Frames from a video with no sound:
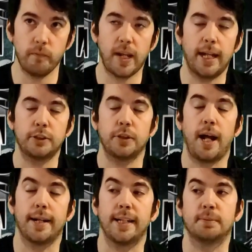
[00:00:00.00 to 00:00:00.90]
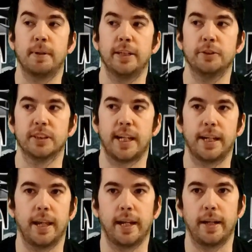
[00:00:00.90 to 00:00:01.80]
extra content's been
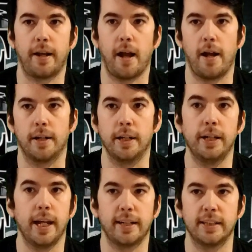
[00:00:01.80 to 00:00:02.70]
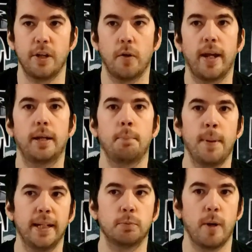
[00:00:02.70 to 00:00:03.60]
interesting. Like you get to know like
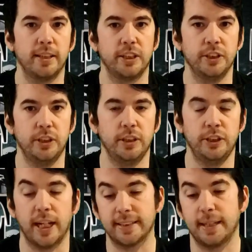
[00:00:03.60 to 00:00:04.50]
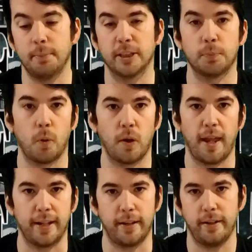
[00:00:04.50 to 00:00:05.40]
Biggs Woods and Jesse much more.
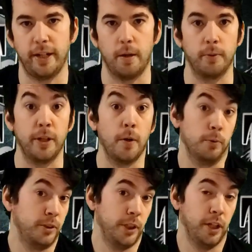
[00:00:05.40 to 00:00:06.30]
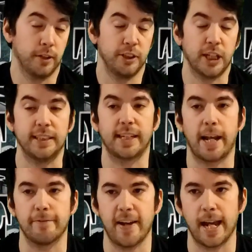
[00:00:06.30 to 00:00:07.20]
Like you learn Jesse's got
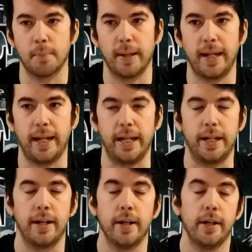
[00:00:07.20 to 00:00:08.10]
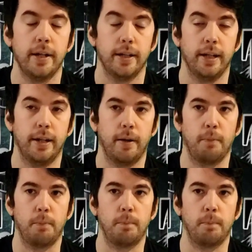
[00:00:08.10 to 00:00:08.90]
a family, and you know